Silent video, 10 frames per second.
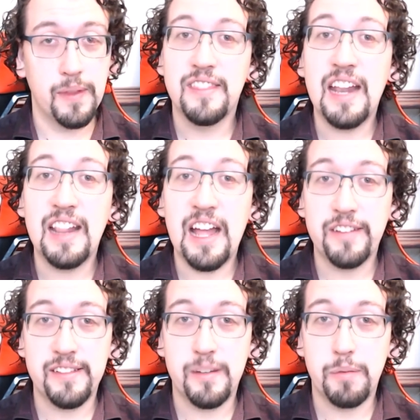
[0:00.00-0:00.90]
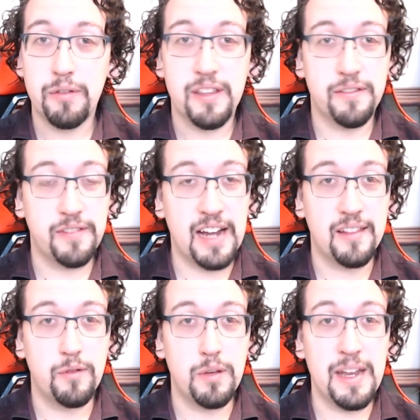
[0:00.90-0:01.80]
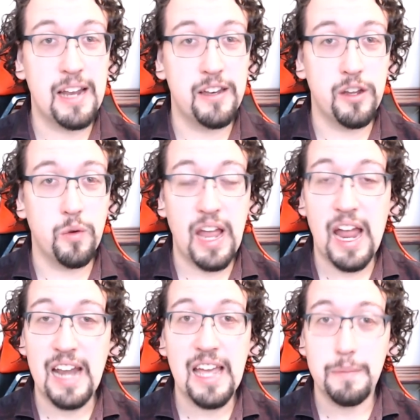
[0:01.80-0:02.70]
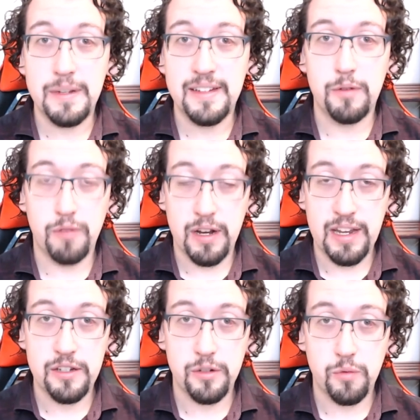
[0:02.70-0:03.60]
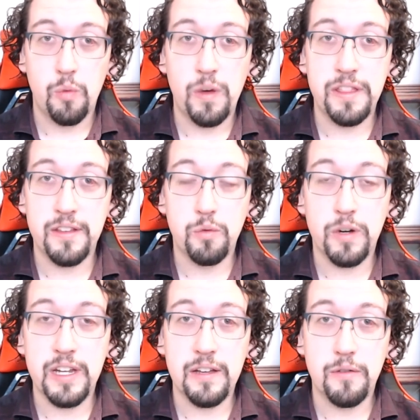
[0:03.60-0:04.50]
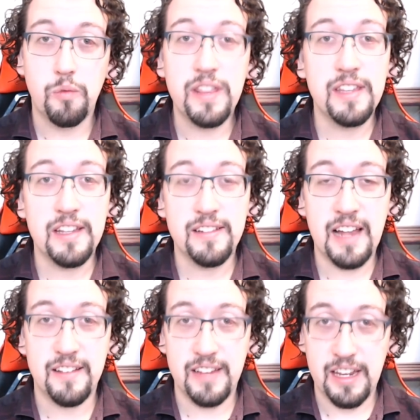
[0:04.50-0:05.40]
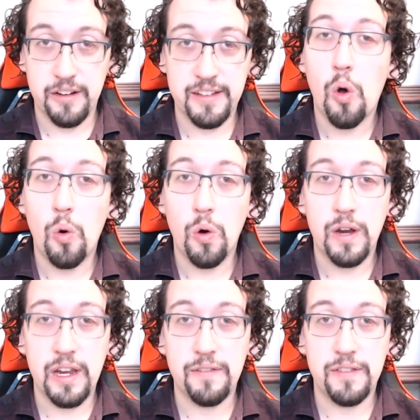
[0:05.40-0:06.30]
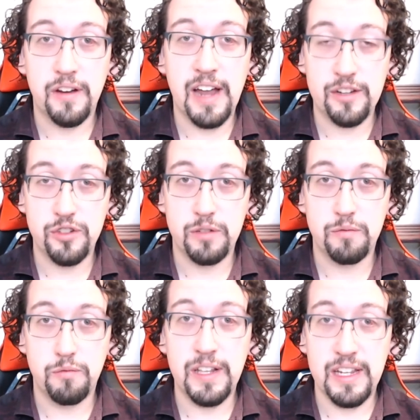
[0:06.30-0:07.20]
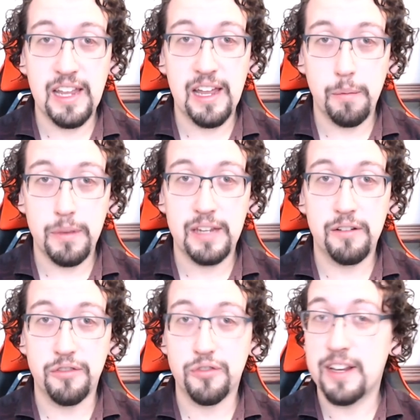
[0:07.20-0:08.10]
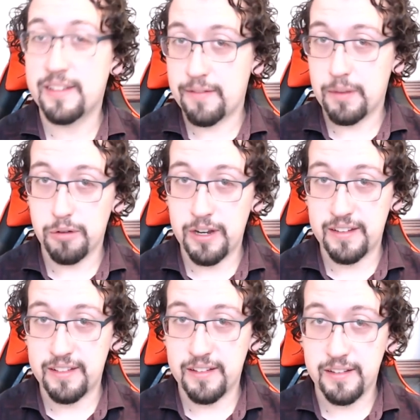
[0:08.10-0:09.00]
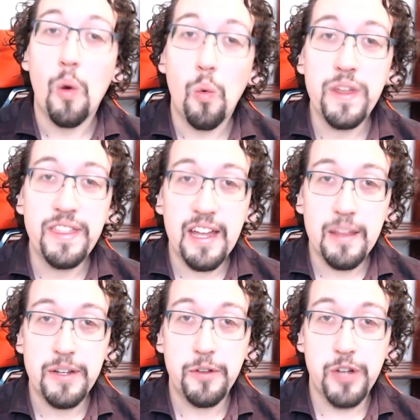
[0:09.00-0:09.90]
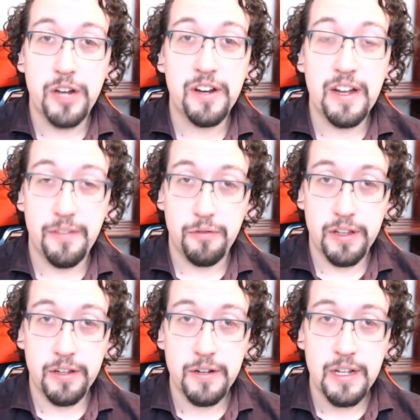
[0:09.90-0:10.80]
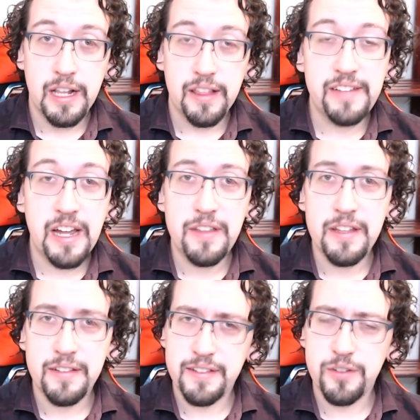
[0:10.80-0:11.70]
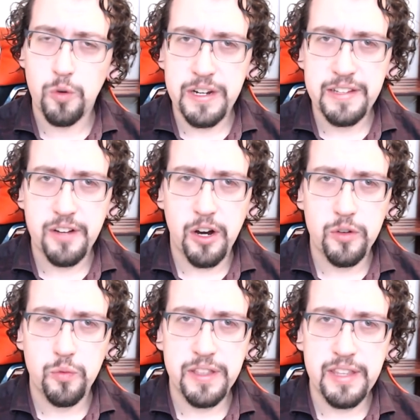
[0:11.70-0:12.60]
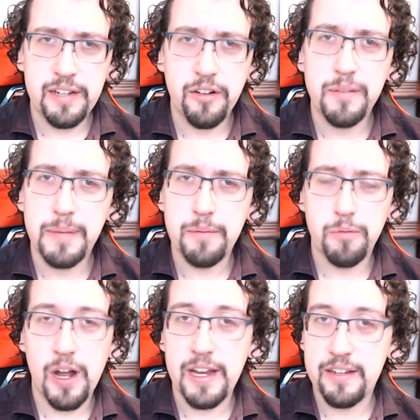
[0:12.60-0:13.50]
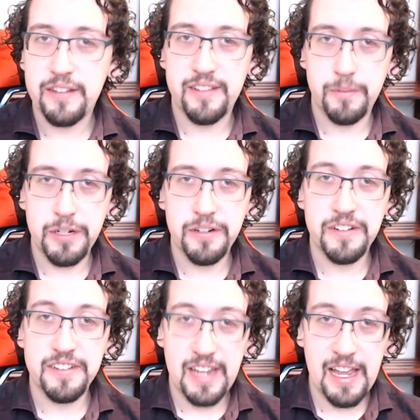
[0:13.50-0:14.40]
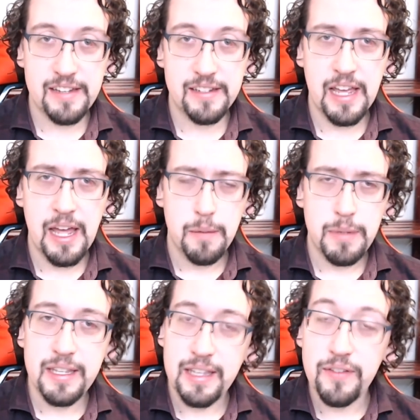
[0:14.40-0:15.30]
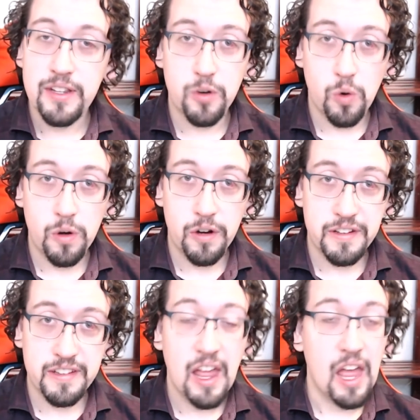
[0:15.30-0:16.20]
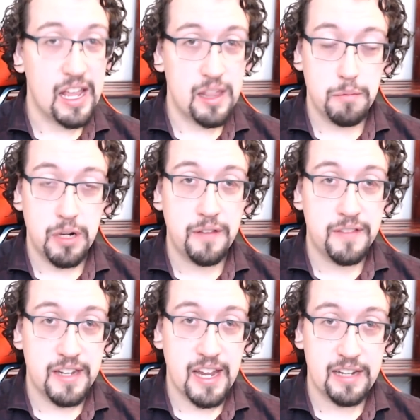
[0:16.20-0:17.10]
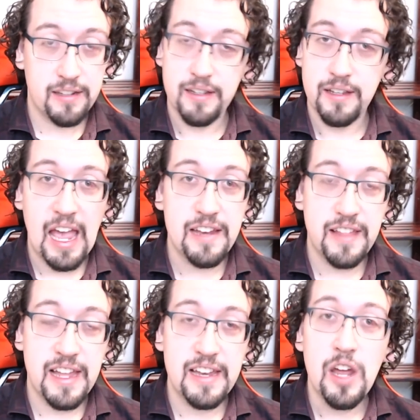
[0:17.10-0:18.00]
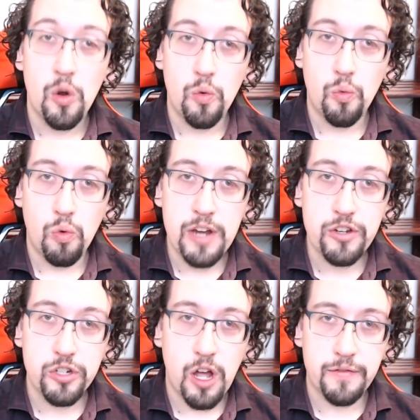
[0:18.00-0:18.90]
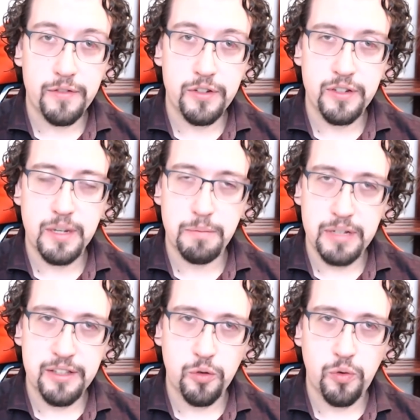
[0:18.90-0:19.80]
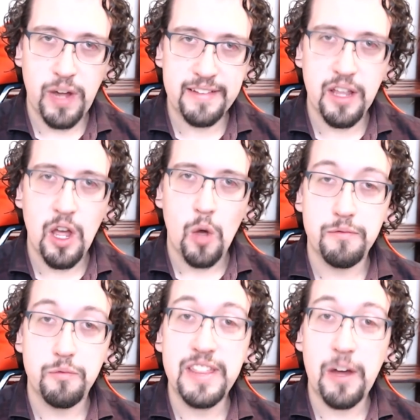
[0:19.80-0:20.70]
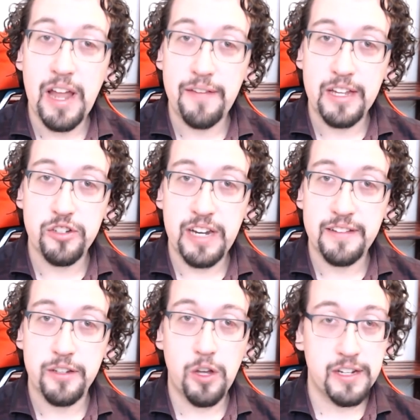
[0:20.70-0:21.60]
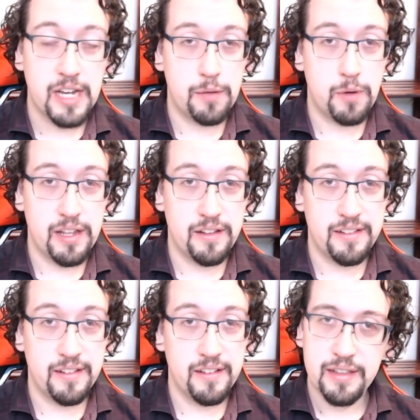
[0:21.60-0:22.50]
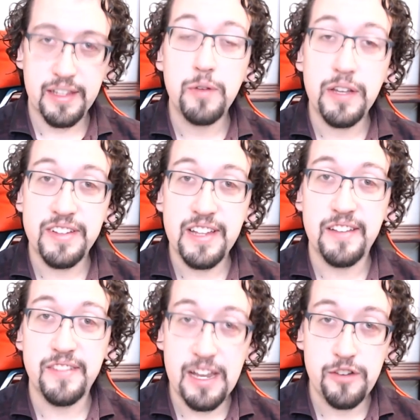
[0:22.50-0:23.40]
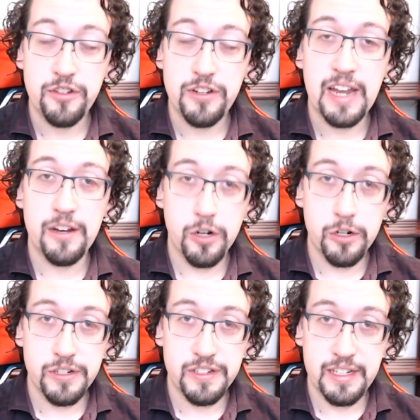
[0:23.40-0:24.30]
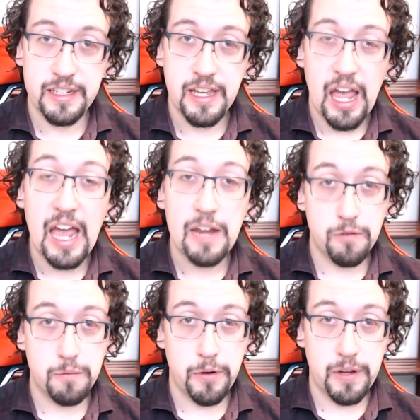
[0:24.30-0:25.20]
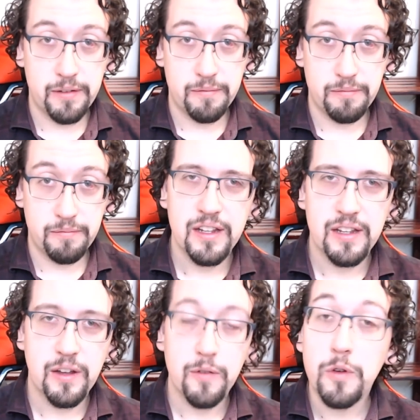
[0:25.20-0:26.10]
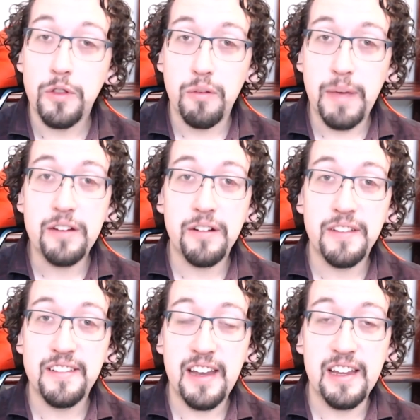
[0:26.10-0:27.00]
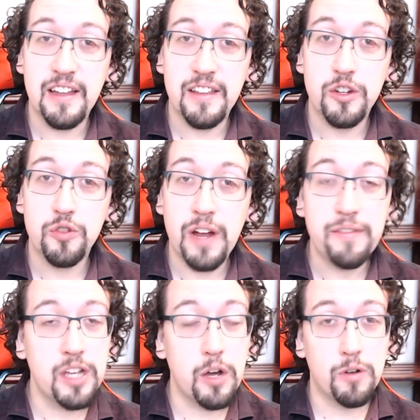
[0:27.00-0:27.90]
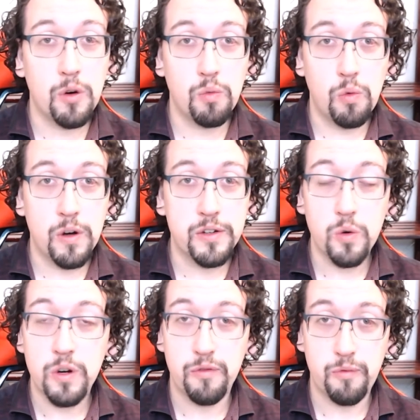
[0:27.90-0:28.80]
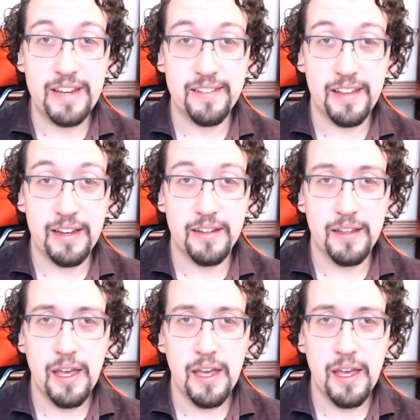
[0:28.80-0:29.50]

That allows us to play with the fact that we may not know any NPC we run into, whether they're working with the assassinators or if they're actually willing to help the heroes try to save the prince. With the elemental genre of thriller, let's have the story start with the heroes being brought into the superior's tent, being given their orders in the middle of the night, and then rushed off to complete their quest without having a chance to talk to anyone else. This will give a sense of tension and urgency and foreboding. For the remainder of the setting, they're traveling over a war-torn wasteland.